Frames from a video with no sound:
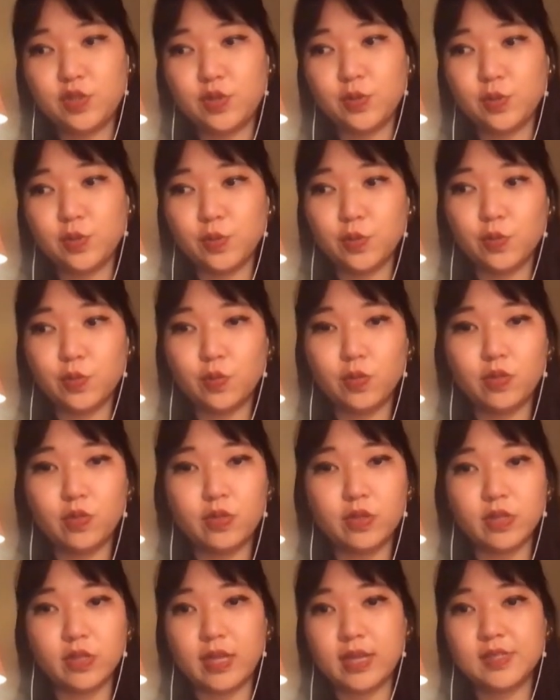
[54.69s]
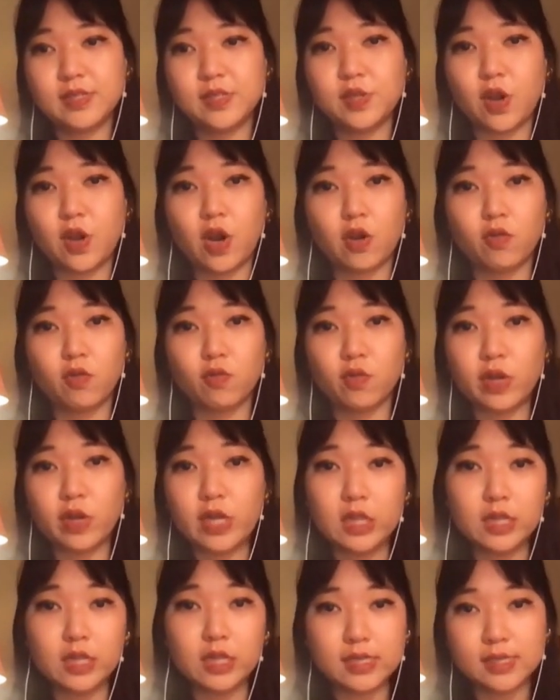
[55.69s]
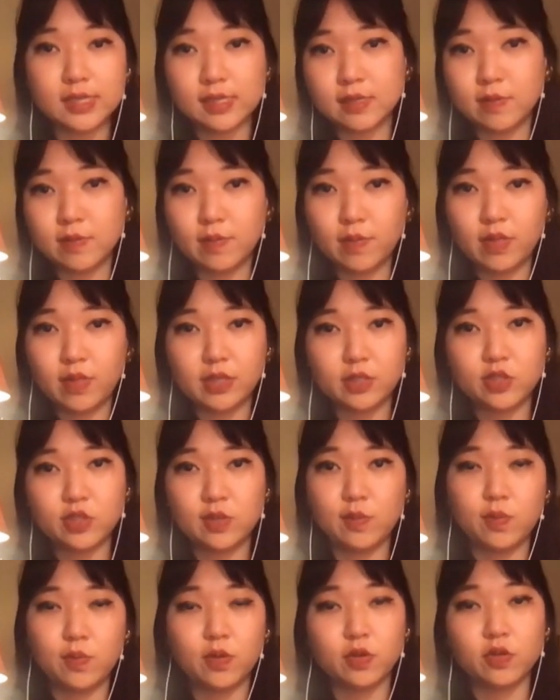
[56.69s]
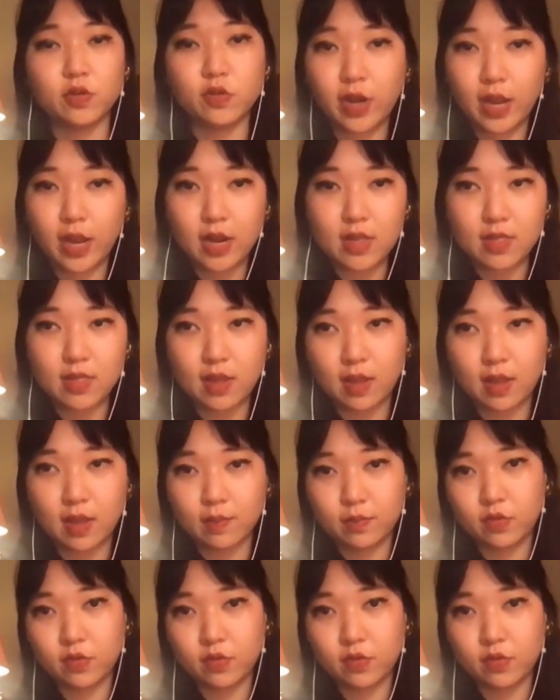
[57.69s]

to the like stark realism that she portrayed in that